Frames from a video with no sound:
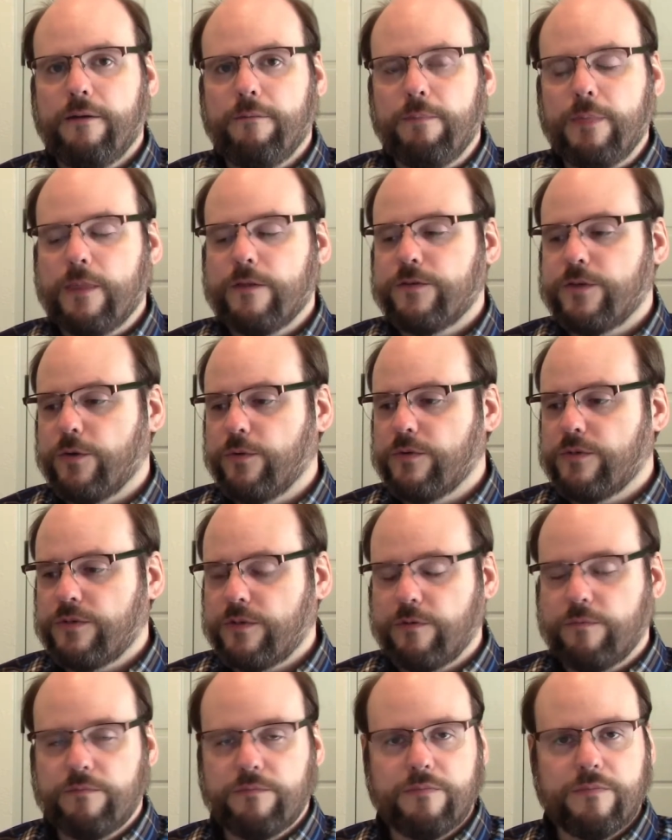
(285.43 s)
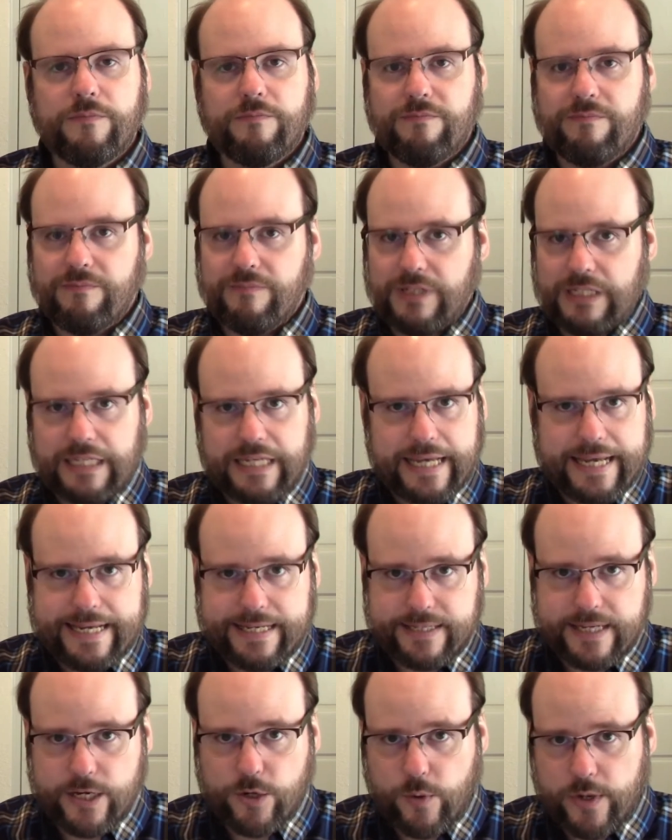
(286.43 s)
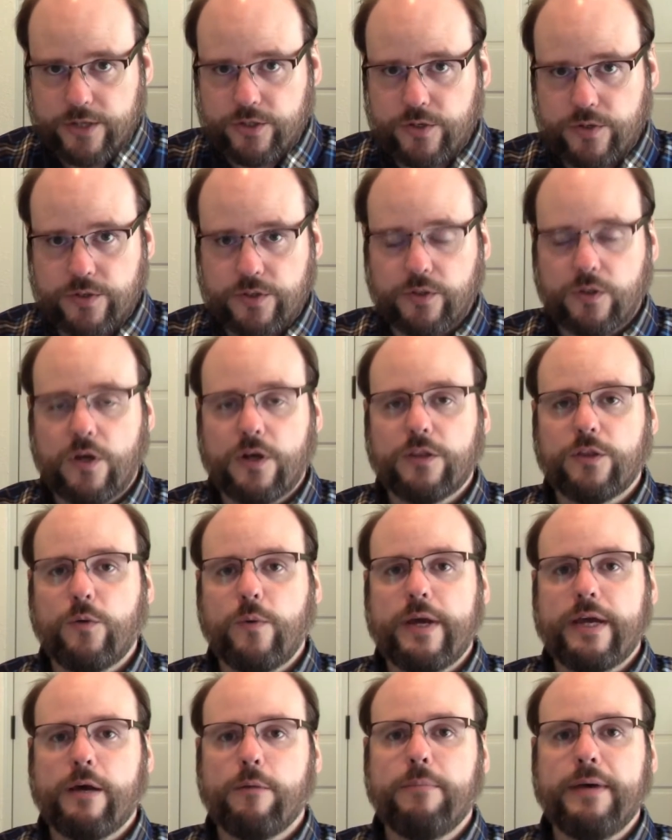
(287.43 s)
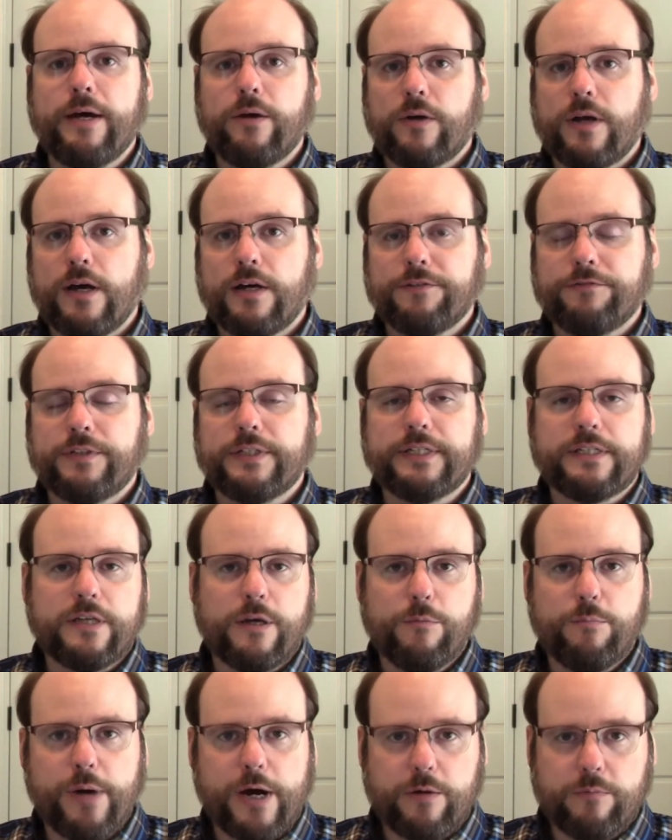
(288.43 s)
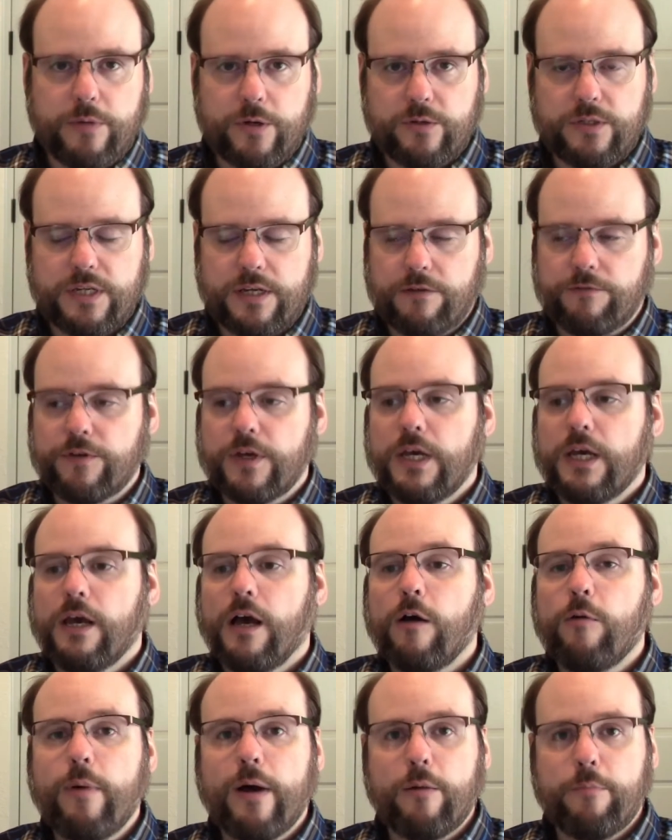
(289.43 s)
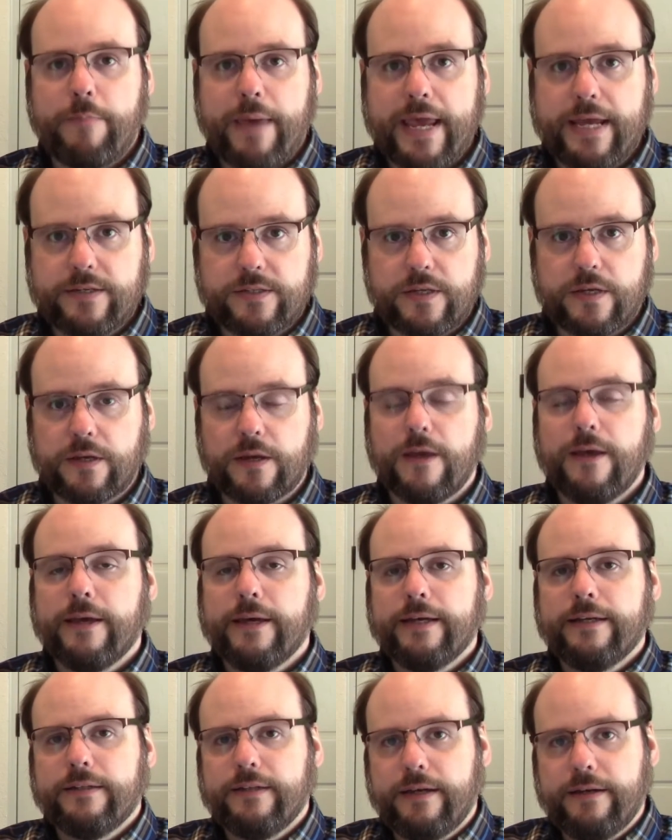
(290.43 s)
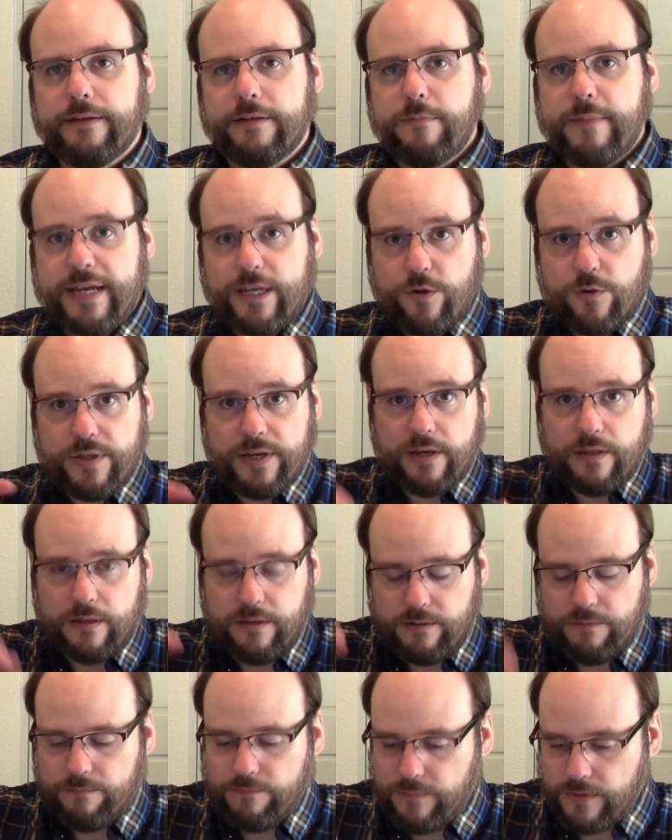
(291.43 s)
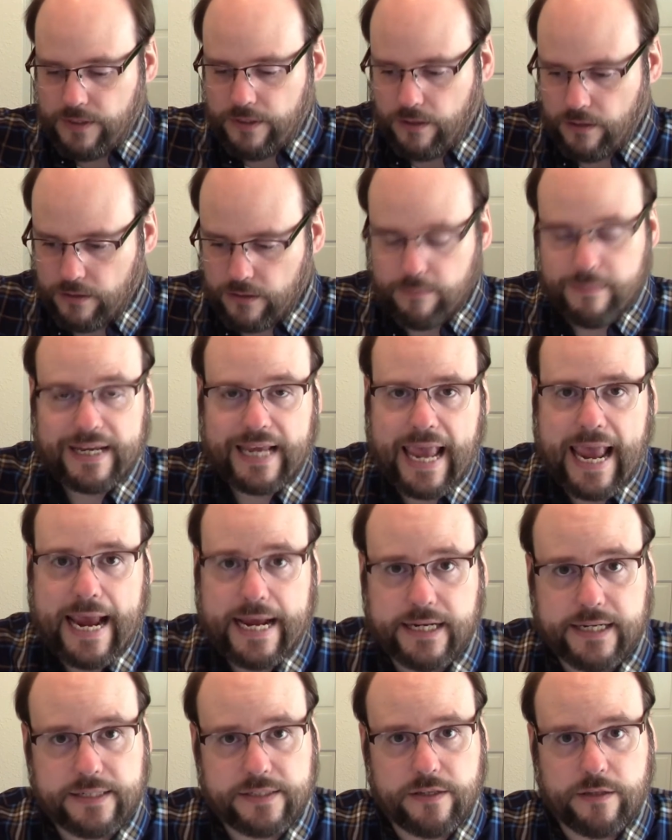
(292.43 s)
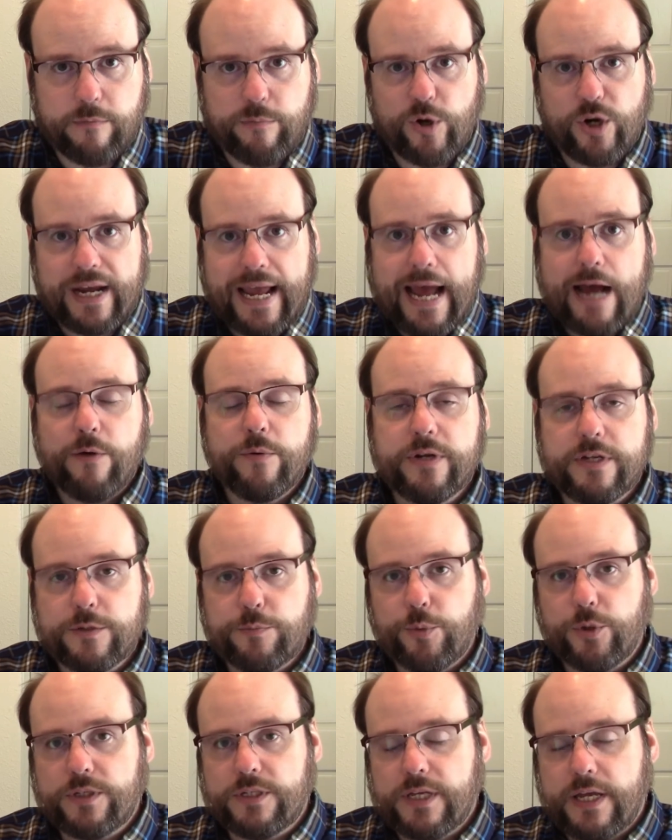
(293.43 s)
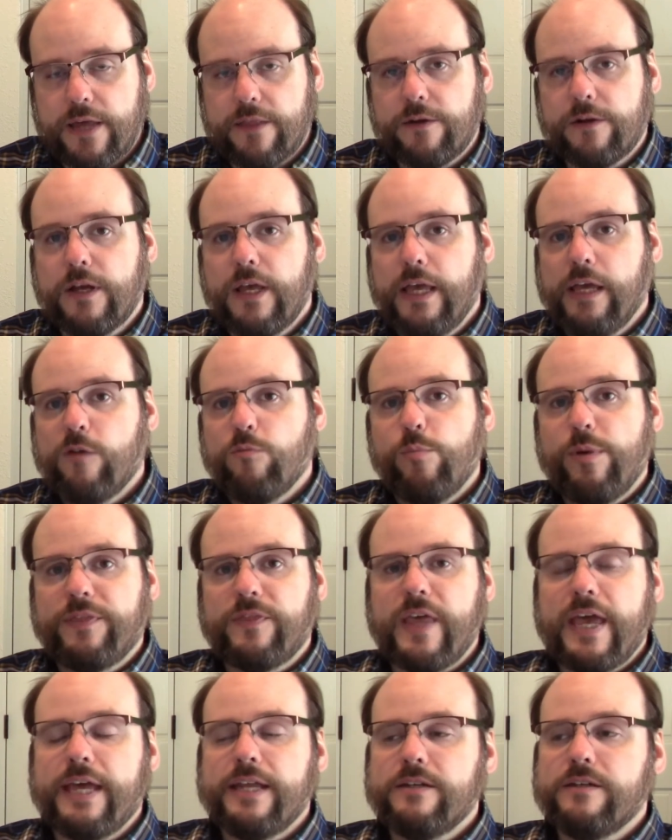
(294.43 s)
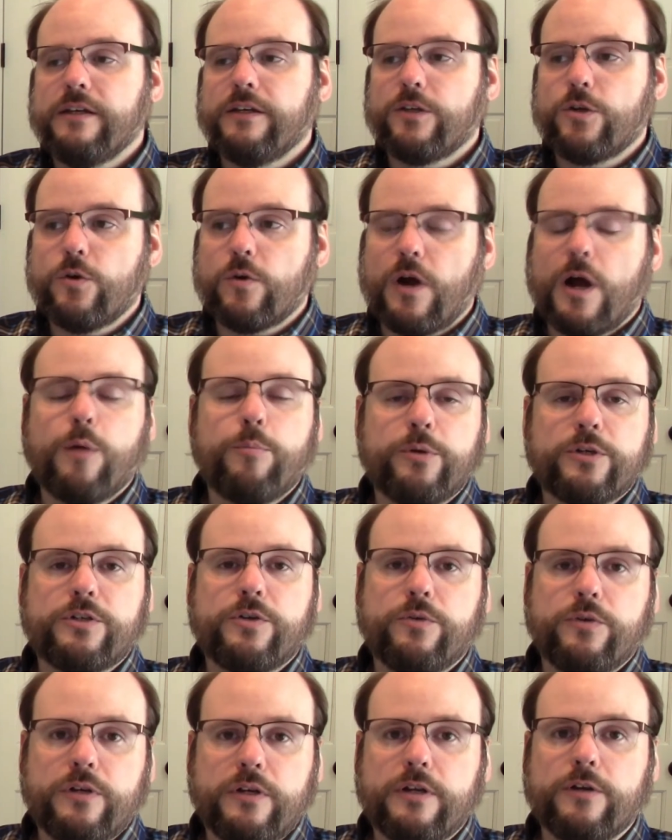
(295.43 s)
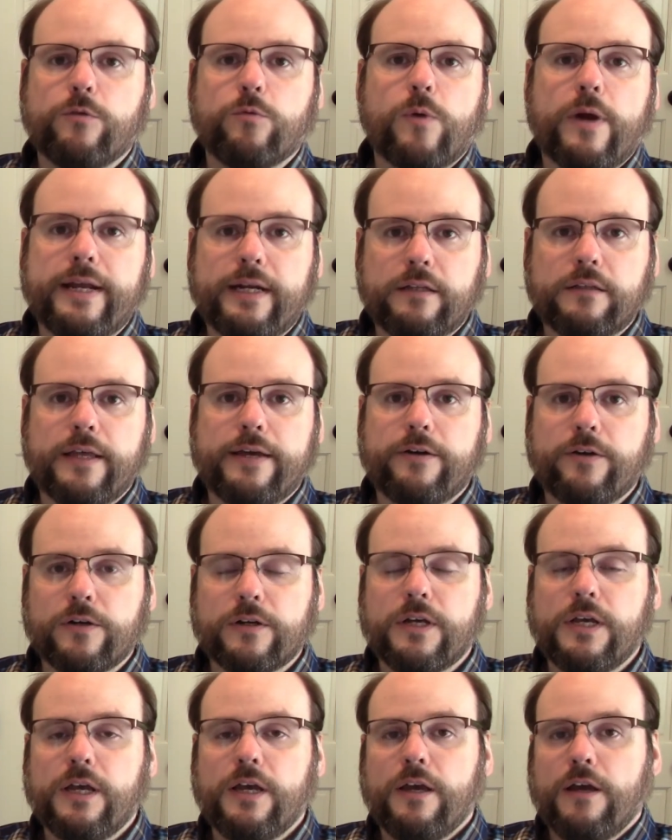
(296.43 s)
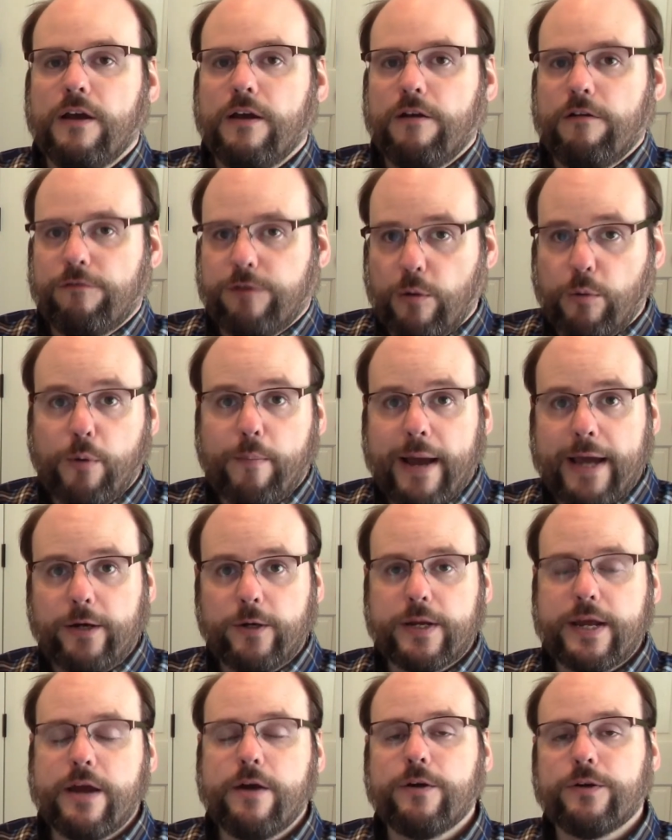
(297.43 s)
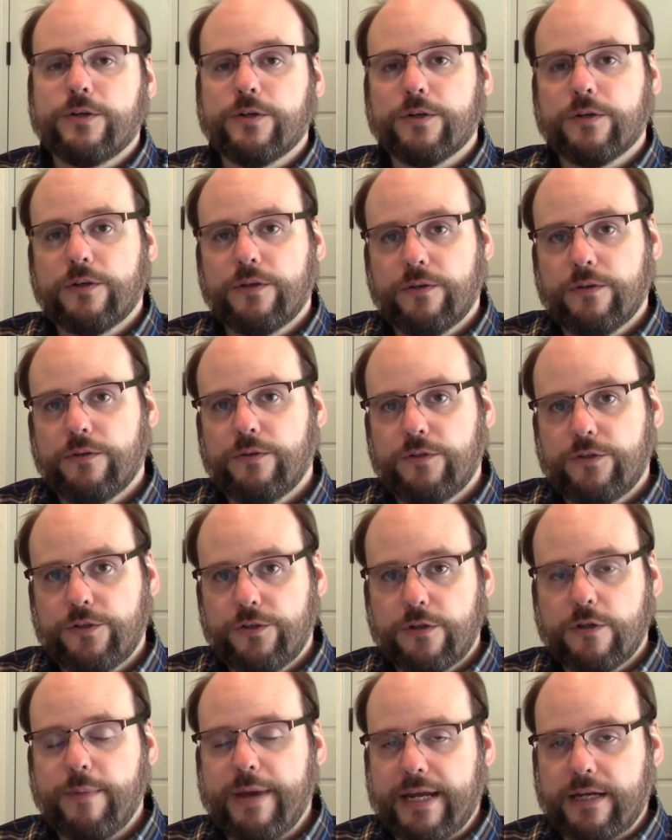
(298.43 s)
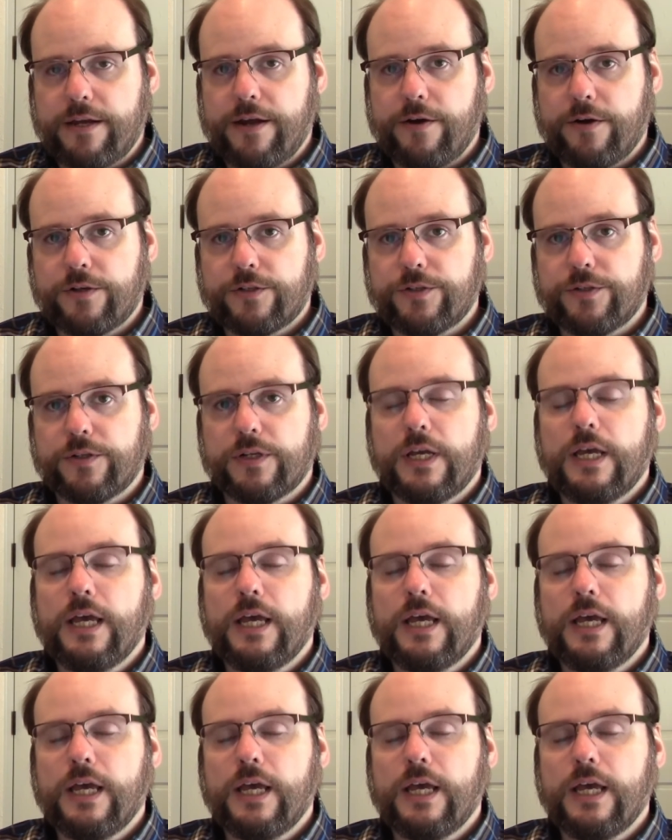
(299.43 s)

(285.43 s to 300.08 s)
So some easy questions along the way about conflict, about motif, about pacing, to make you think of the mechanics of the book, how it is put together. But then your opportunity to write a letter from a minor character to the main character.